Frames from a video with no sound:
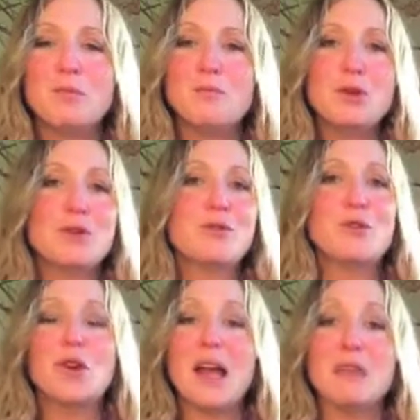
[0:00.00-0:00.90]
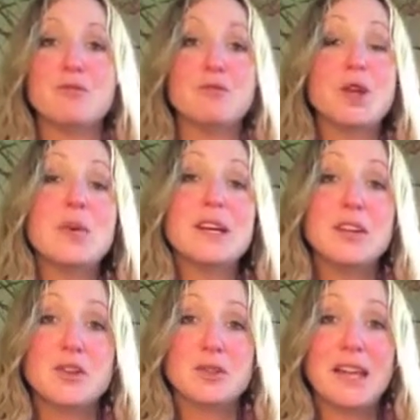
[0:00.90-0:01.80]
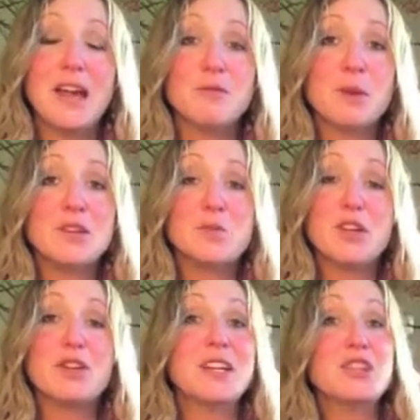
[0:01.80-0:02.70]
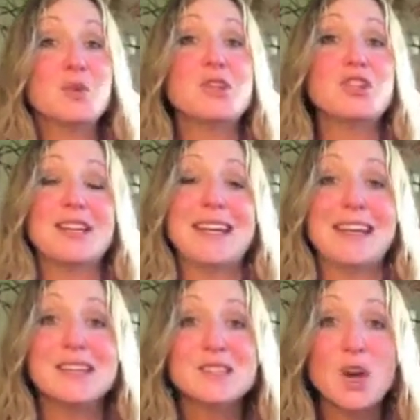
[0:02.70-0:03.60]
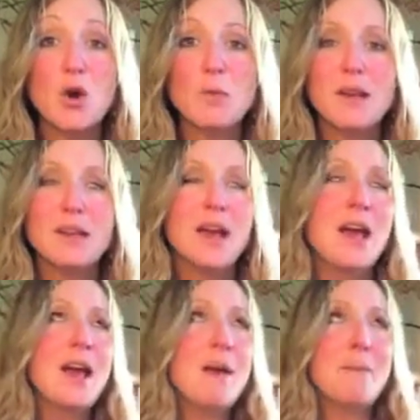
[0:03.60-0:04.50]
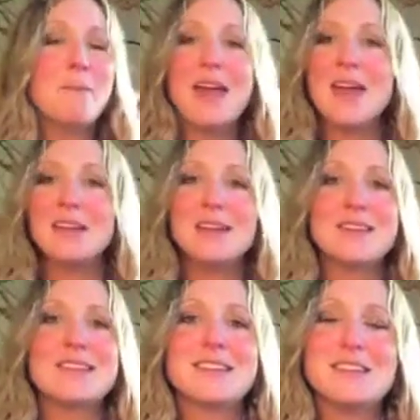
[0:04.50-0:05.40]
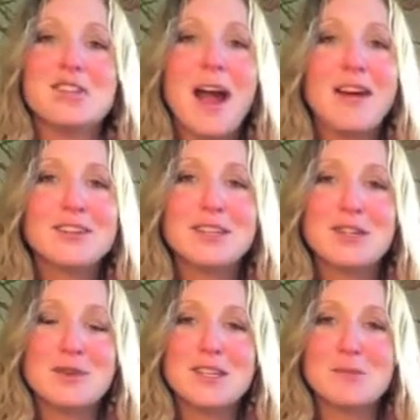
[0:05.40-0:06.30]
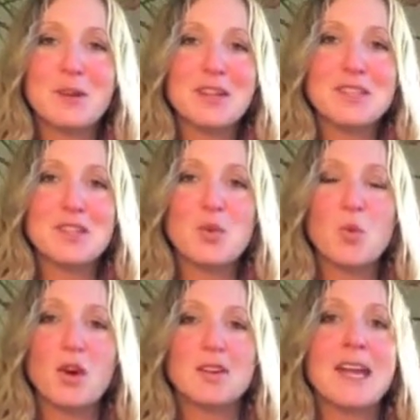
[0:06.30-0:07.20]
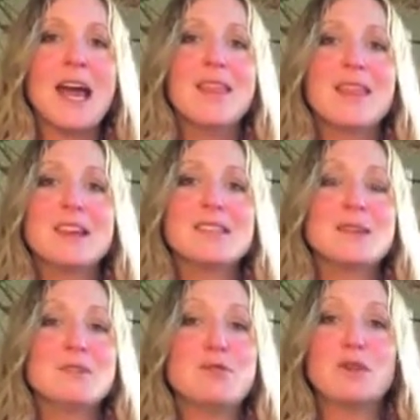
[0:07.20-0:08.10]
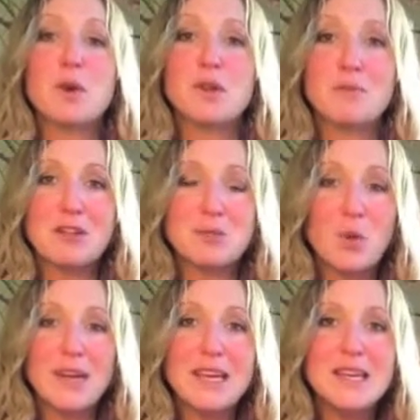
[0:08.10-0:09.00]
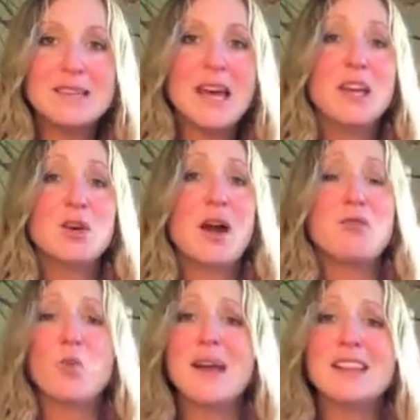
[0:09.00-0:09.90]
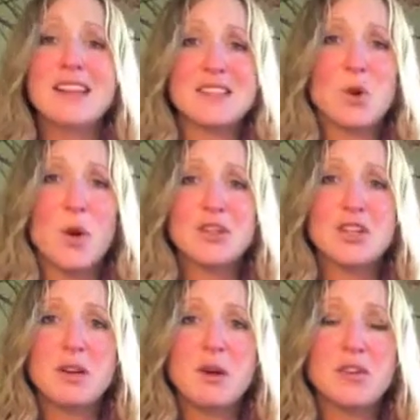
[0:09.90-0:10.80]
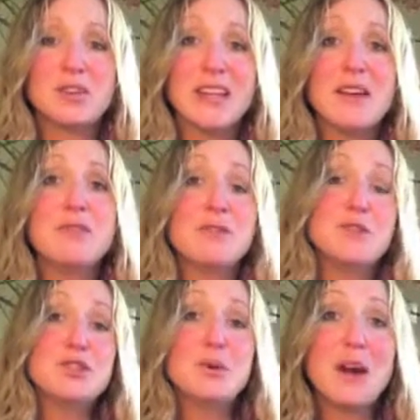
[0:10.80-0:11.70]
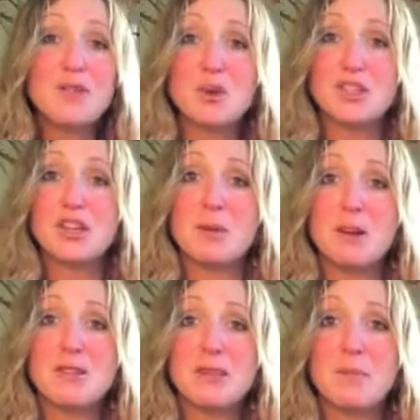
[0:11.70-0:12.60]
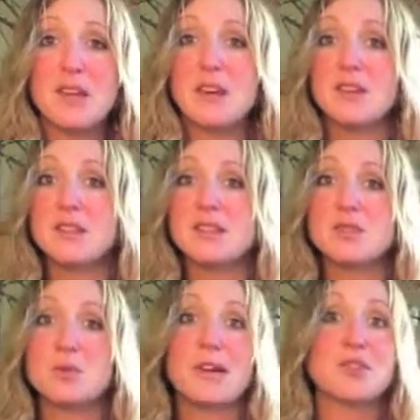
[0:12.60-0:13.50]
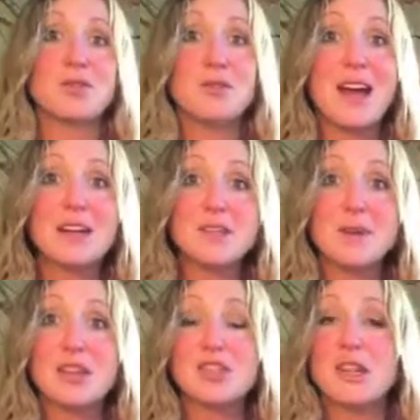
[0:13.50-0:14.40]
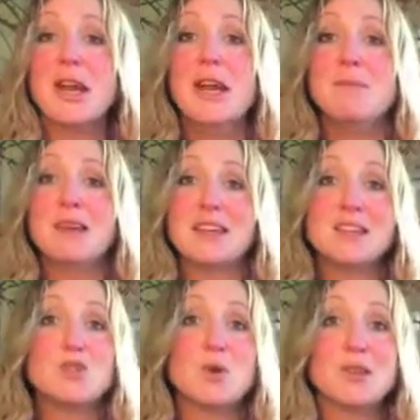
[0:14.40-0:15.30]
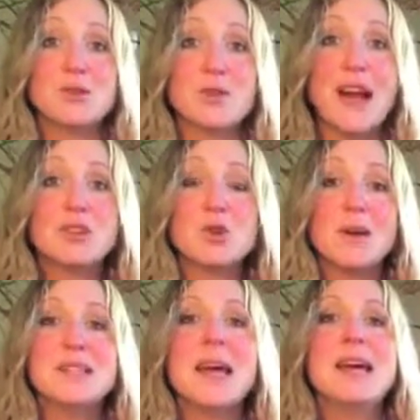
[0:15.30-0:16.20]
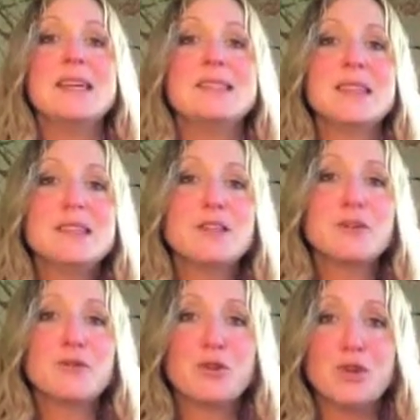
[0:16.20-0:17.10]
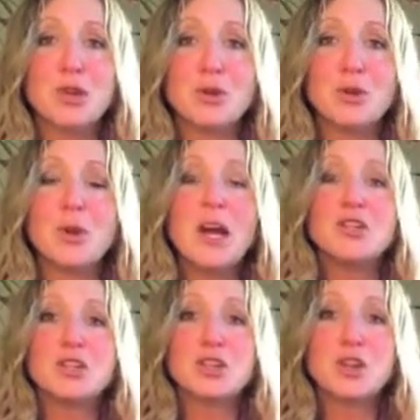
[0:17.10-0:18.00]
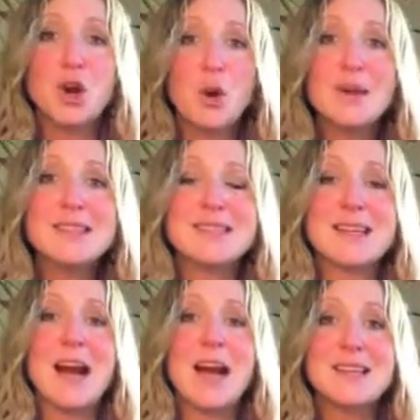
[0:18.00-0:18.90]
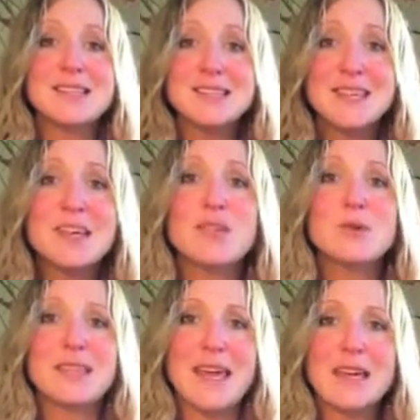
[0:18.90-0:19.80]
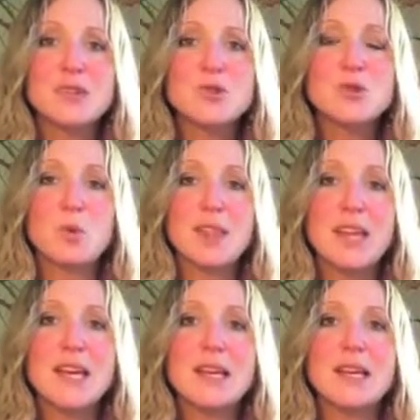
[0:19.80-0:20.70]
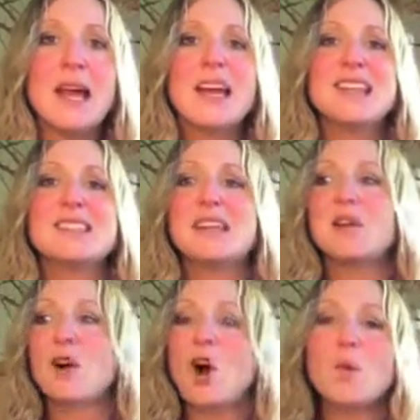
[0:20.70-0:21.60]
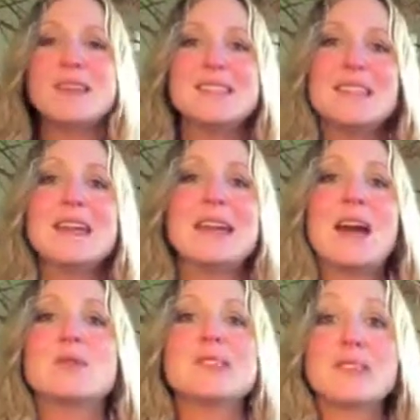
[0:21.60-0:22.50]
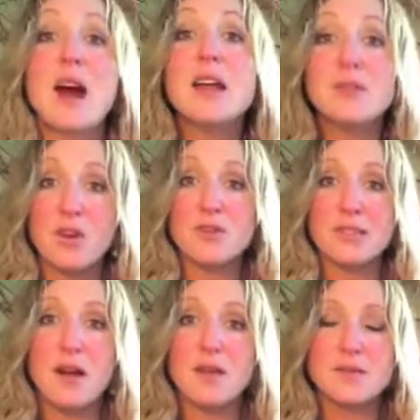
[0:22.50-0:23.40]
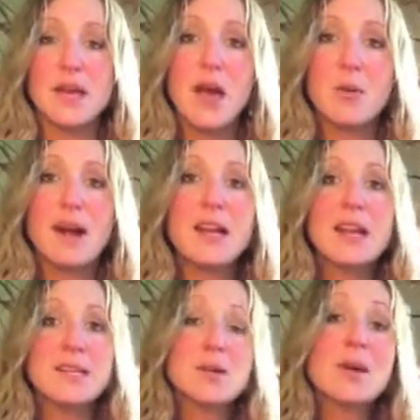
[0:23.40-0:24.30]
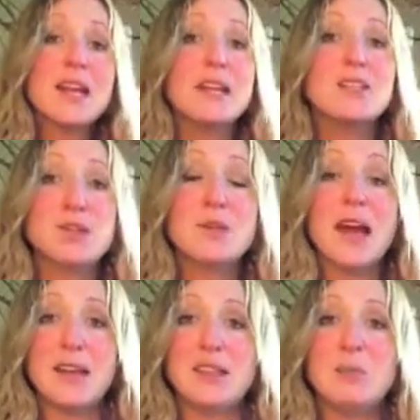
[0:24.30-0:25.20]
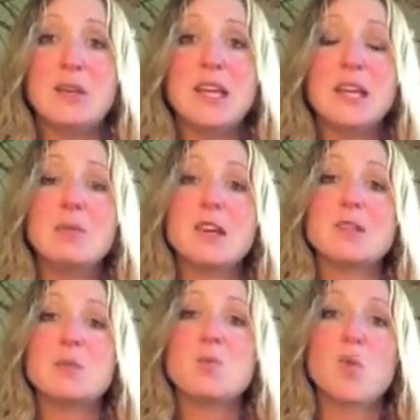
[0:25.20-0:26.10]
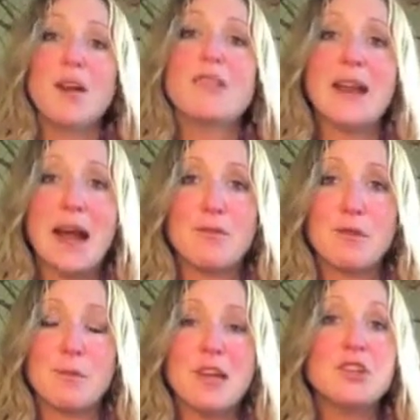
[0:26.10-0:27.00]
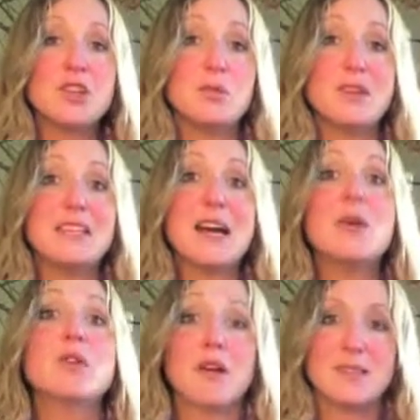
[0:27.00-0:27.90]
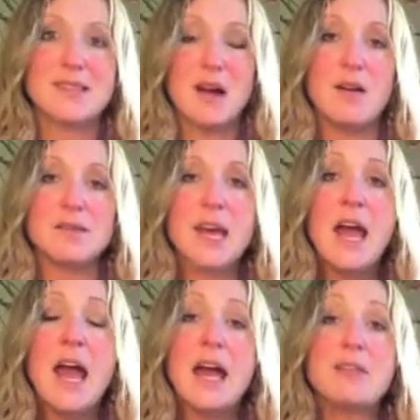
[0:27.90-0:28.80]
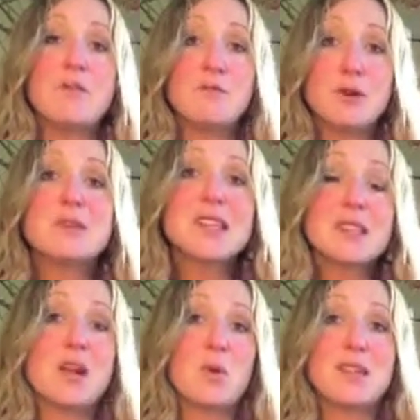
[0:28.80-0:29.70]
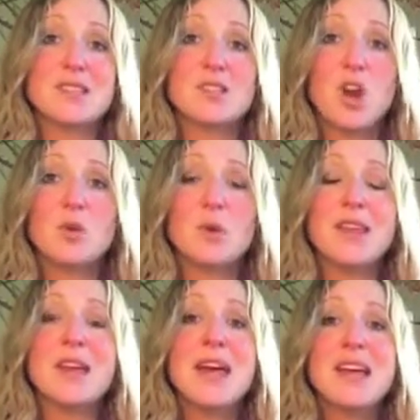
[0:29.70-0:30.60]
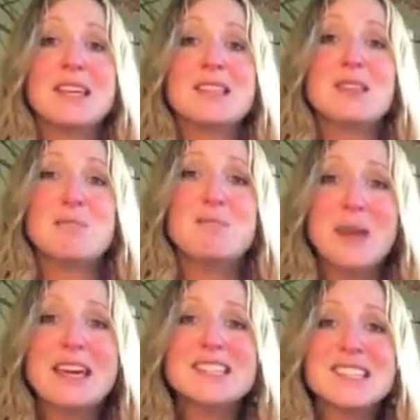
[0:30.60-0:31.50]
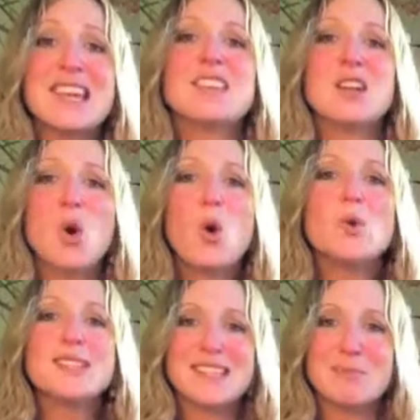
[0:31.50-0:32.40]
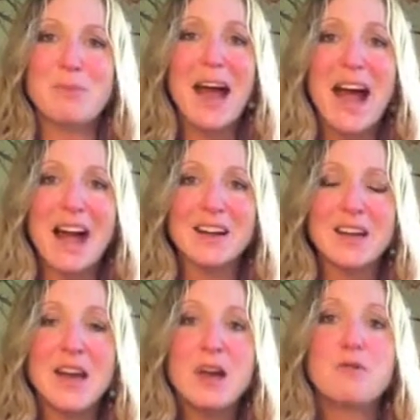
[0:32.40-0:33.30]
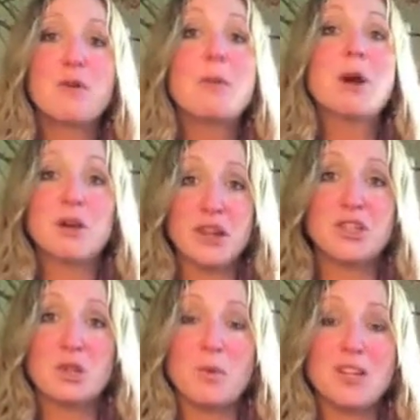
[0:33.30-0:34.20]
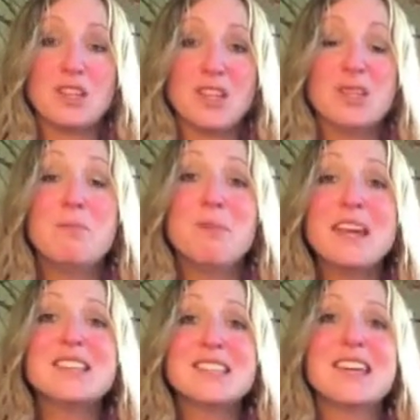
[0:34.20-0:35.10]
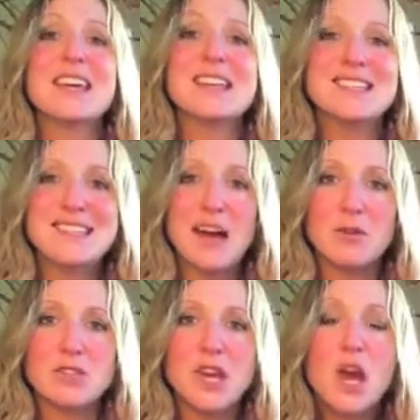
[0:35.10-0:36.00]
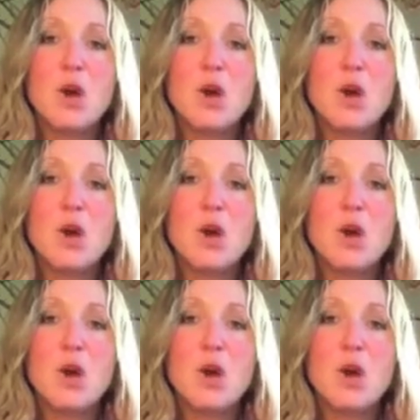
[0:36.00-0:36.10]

and beautiful and flowing in your life, because when your intuition is open, man, it is an entirely new experience in the world. Things seem to flow with much more ease. You have way less question about your life. And if you do have question about something, this direction or that direction, make this choice or that choice, it's easier for you to go inside, seek those answers within instead of always seeking outside of ourselves, right? And it's okay to do that in the beginning because we want that affirmation. We doubt ourselves. And the first thing that I want to start with is the biggest thing that holds us back from our intuition. The biggest thing is doubt.